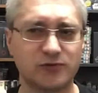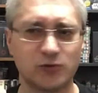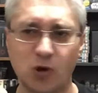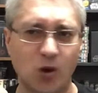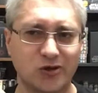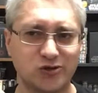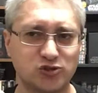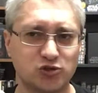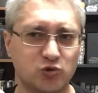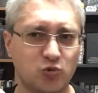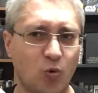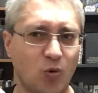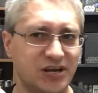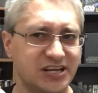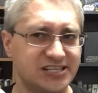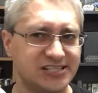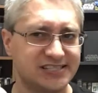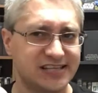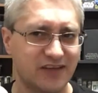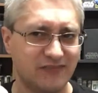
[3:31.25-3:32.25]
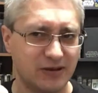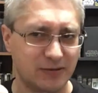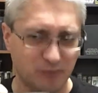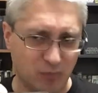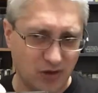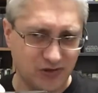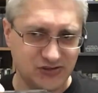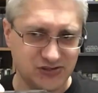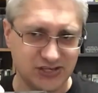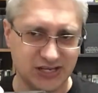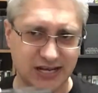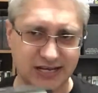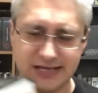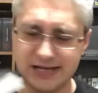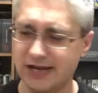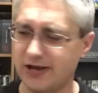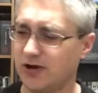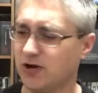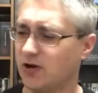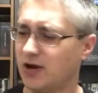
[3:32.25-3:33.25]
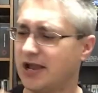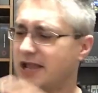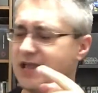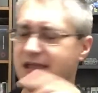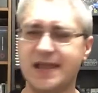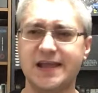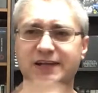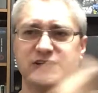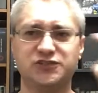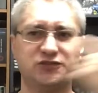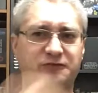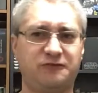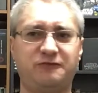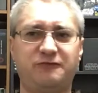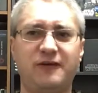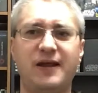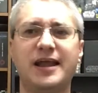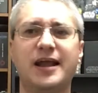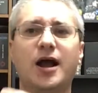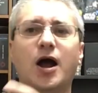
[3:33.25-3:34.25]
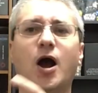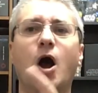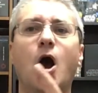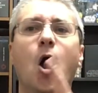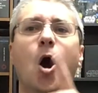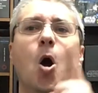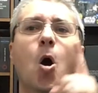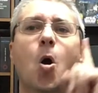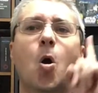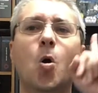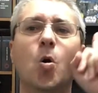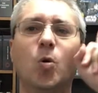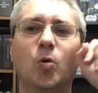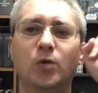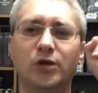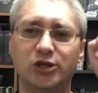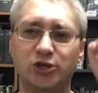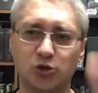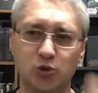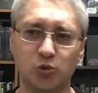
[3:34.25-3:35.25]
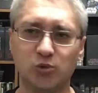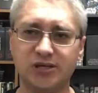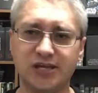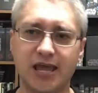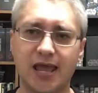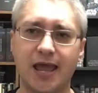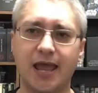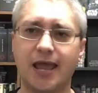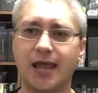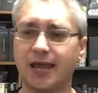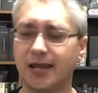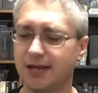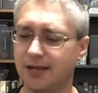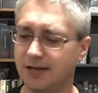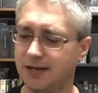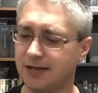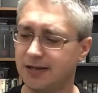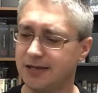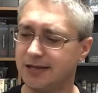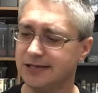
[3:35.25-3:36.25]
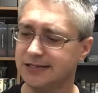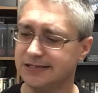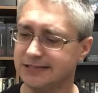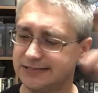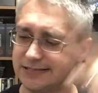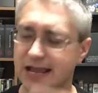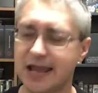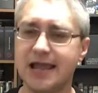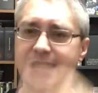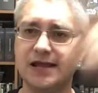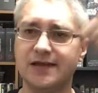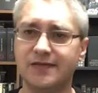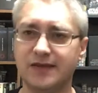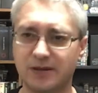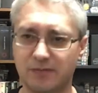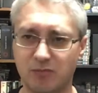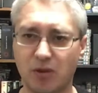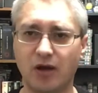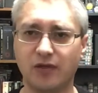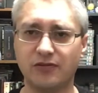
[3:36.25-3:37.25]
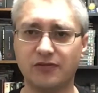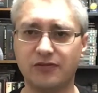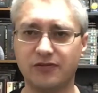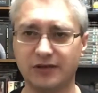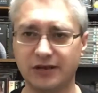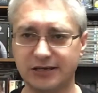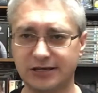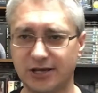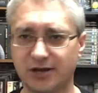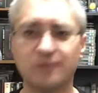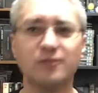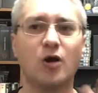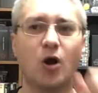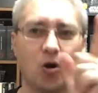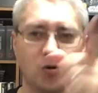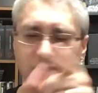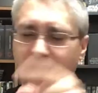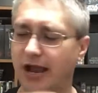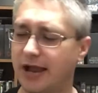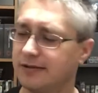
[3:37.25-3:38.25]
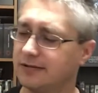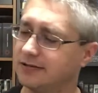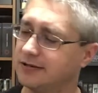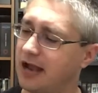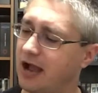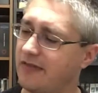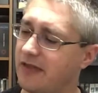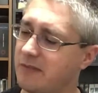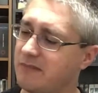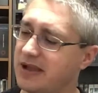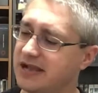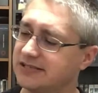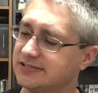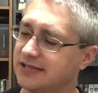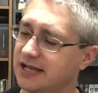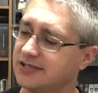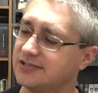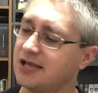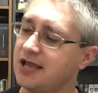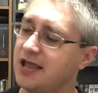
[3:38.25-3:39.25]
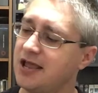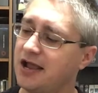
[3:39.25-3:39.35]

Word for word: There aren't 27 months in a year. It's fa- oh, UK. Day, then month, then year. Okay, yeah, that makes sense.